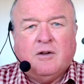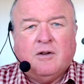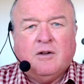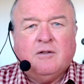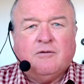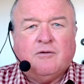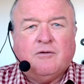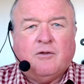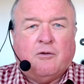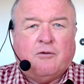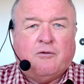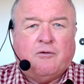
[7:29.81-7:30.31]

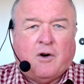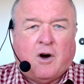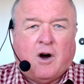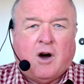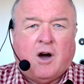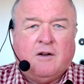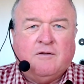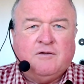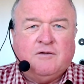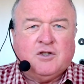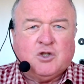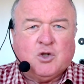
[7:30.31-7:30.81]
for
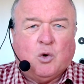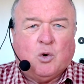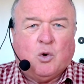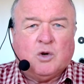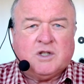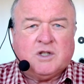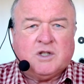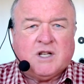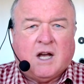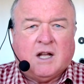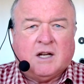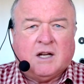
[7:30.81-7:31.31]
5 short
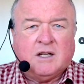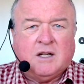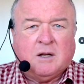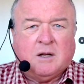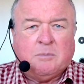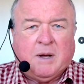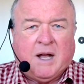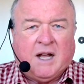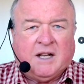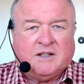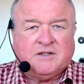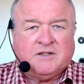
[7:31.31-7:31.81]
ton
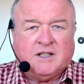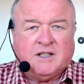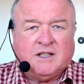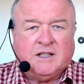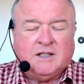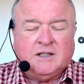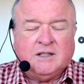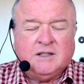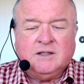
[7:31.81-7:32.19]
capacity.